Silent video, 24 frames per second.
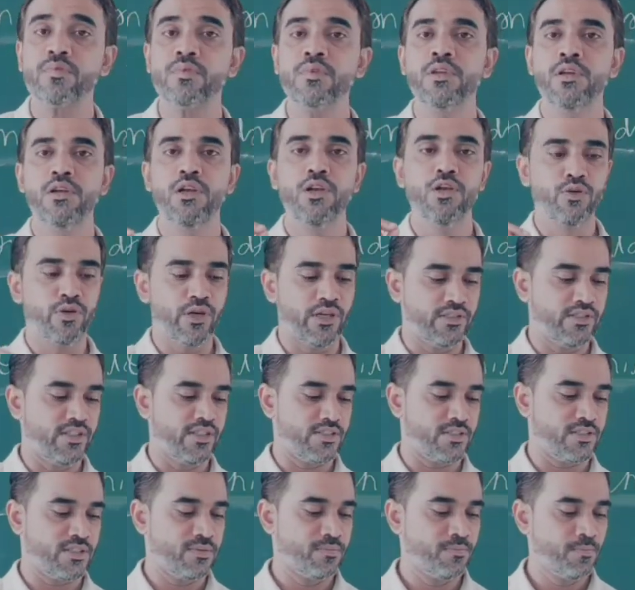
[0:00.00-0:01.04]
Look at
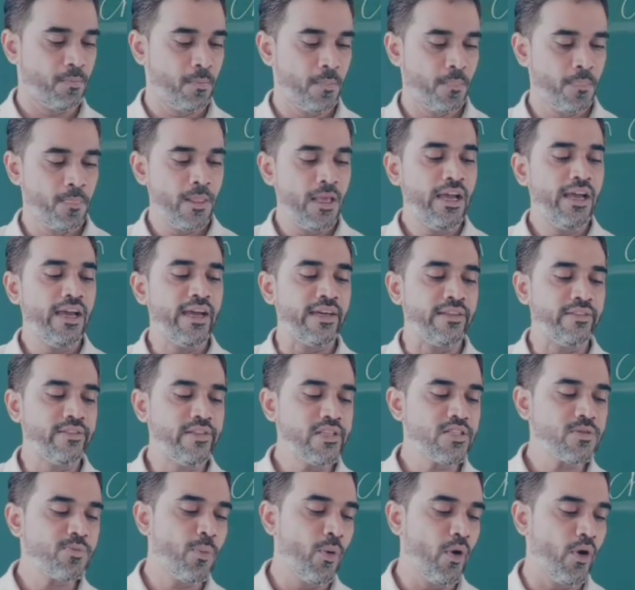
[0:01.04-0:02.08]
this. In
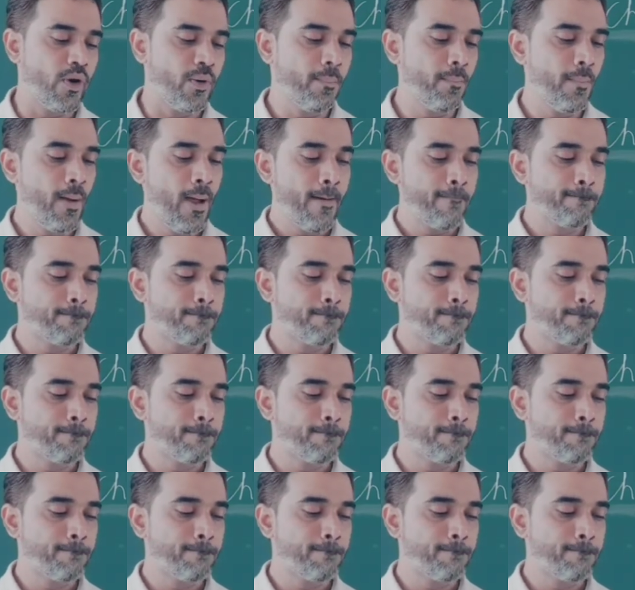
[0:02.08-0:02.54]
this poem,